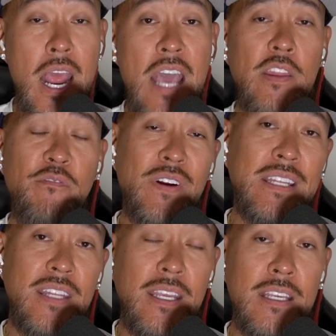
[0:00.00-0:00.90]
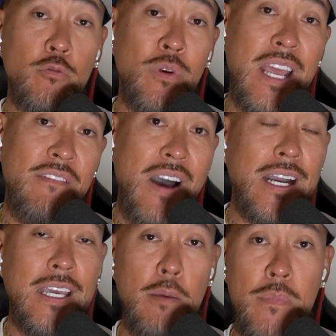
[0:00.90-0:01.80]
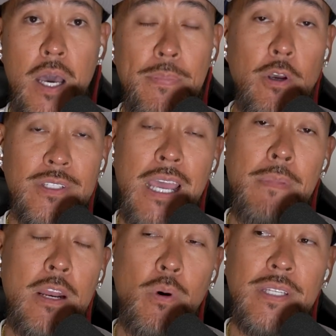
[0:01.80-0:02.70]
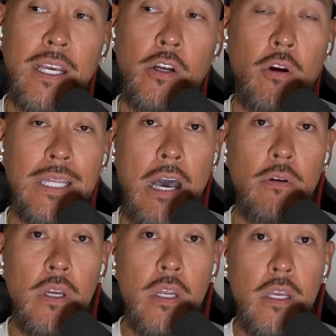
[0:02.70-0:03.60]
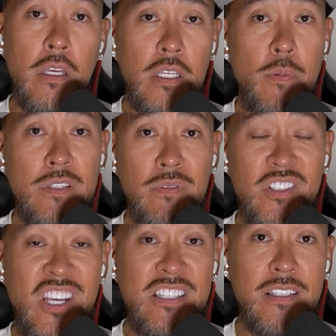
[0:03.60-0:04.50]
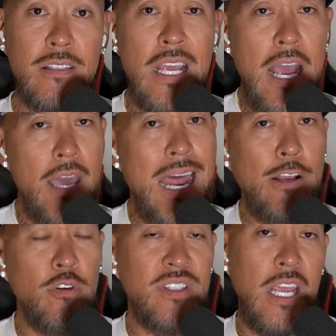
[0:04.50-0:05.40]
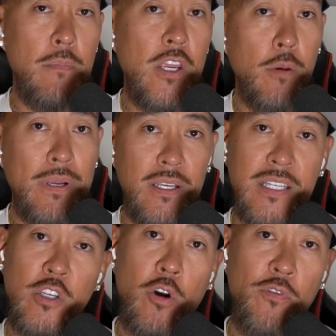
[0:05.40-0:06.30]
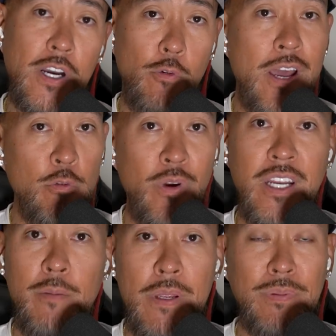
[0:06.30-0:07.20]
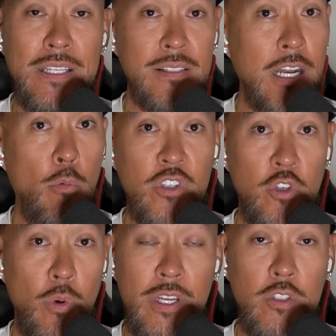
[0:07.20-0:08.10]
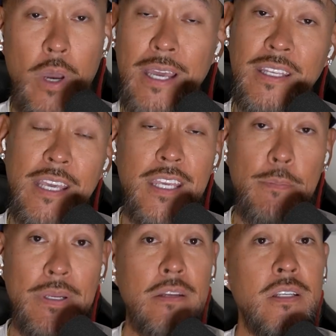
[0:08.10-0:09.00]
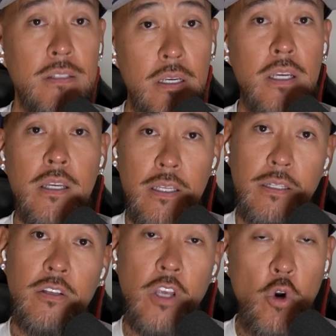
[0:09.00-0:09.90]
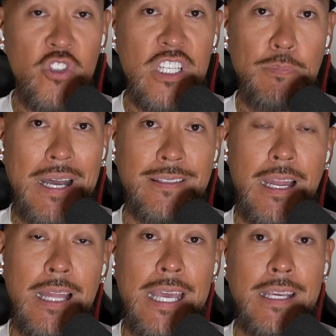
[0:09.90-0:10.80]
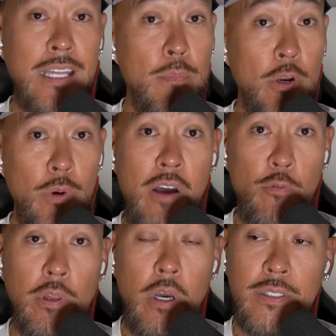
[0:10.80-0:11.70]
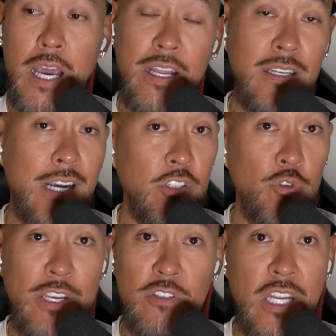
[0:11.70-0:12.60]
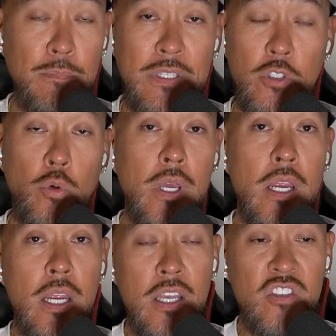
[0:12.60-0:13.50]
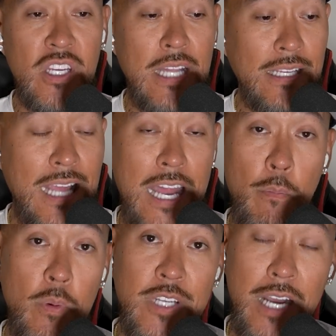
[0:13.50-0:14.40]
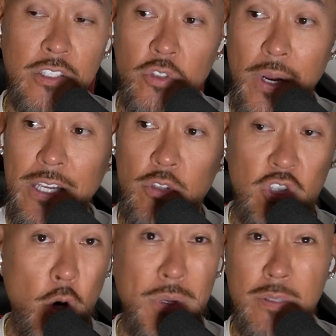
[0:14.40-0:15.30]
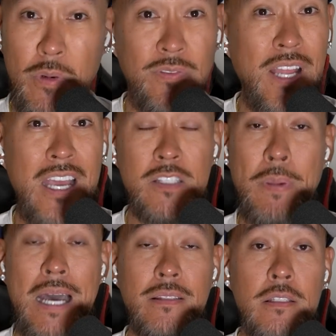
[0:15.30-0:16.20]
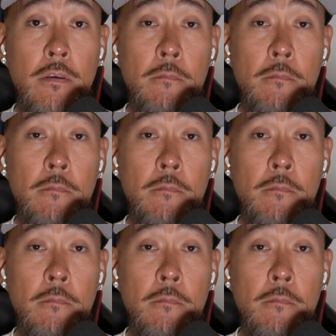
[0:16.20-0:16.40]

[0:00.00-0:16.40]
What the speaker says: And the funny thing is, Renee Vaca hit me up. He goes, hey man, I want to take a girl out. Give me some suggestions. And I ain't gonna say him here because then you're gonna fuck around and run into me places that I want you to run into. I ain't gatekeeping. I just, there's OG spots that I like that have been around for a long time that Dr. Dre used to take me to and shit like that. And I remember Dr. Dre used to show me some of the fly spots.